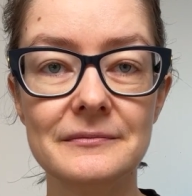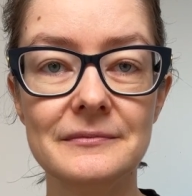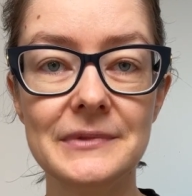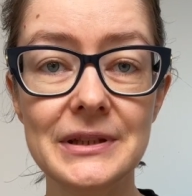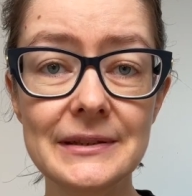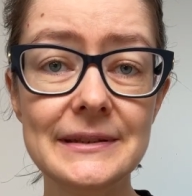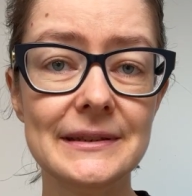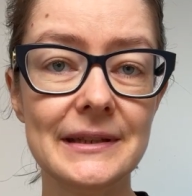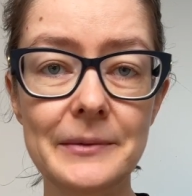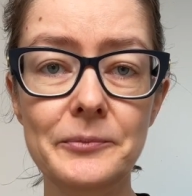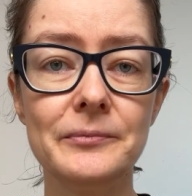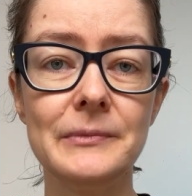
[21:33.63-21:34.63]
This
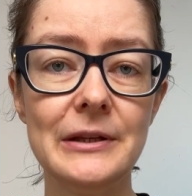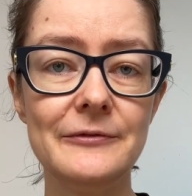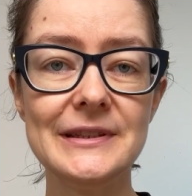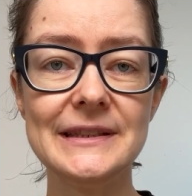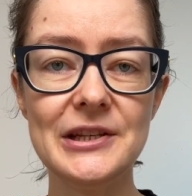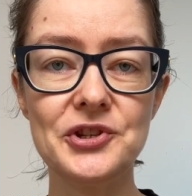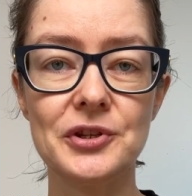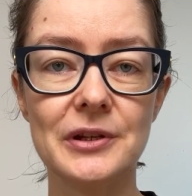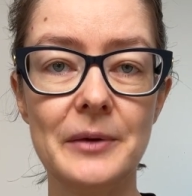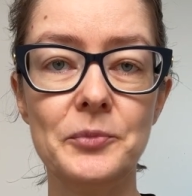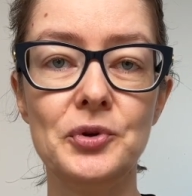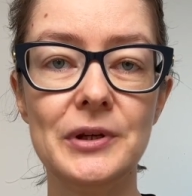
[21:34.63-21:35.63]
conversation,
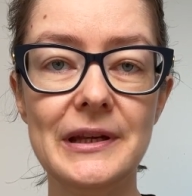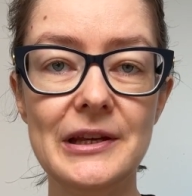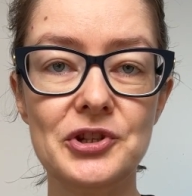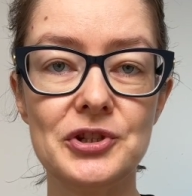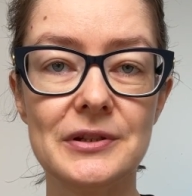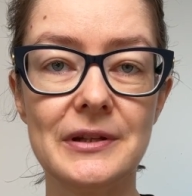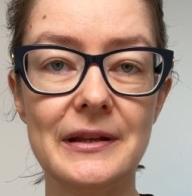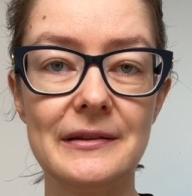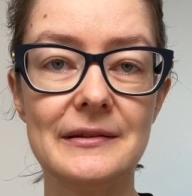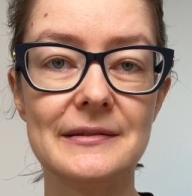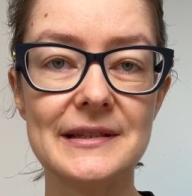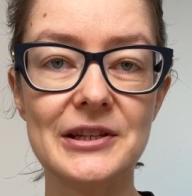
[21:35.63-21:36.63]
communication,
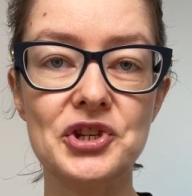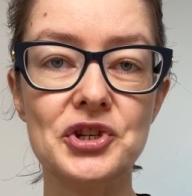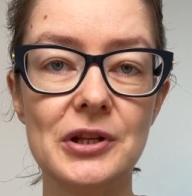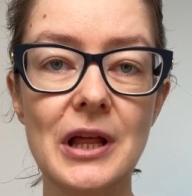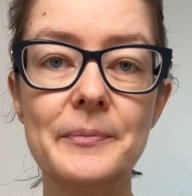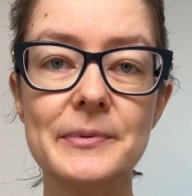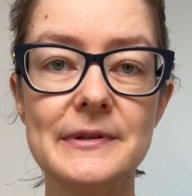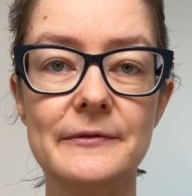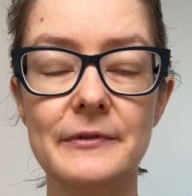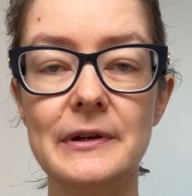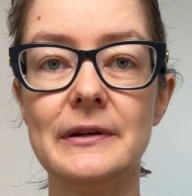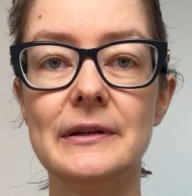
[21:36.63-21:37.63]
and the sketch club is a
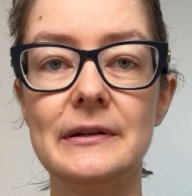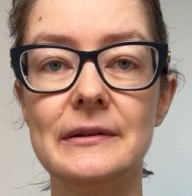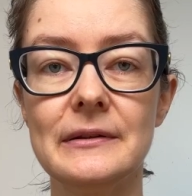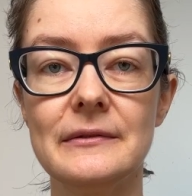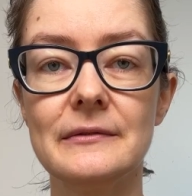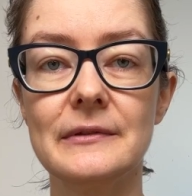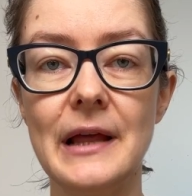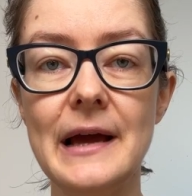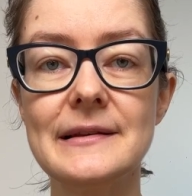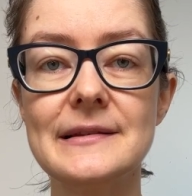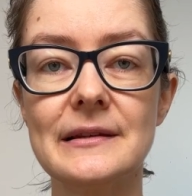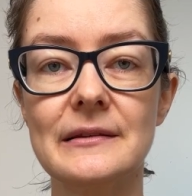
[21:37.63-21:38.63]
very
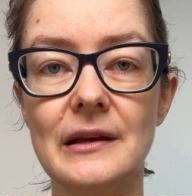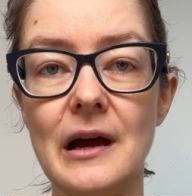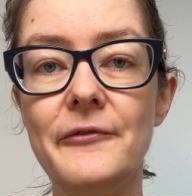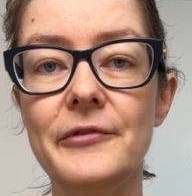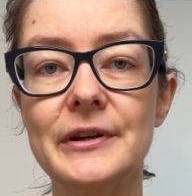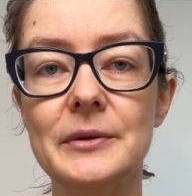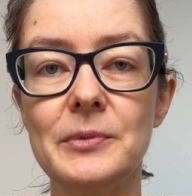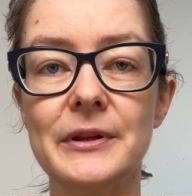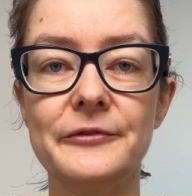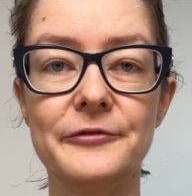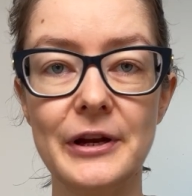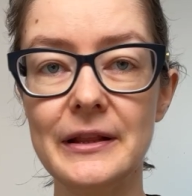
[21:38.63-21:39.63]
nice and comfortable
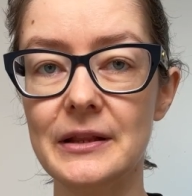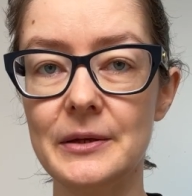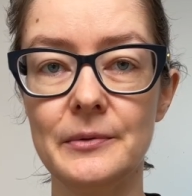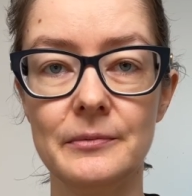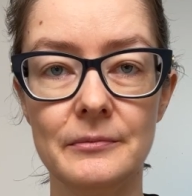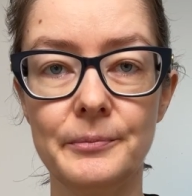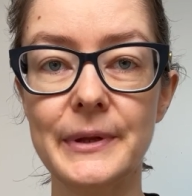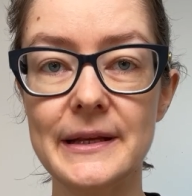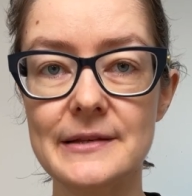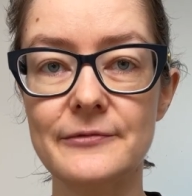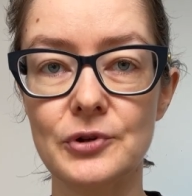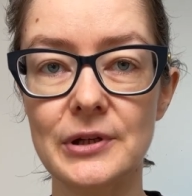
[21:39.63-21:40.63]
and friendly
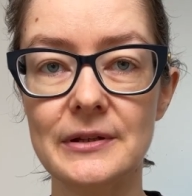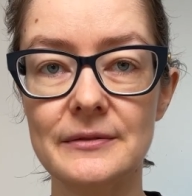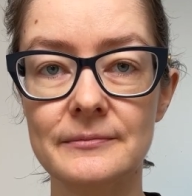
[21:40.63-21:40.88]
place for it.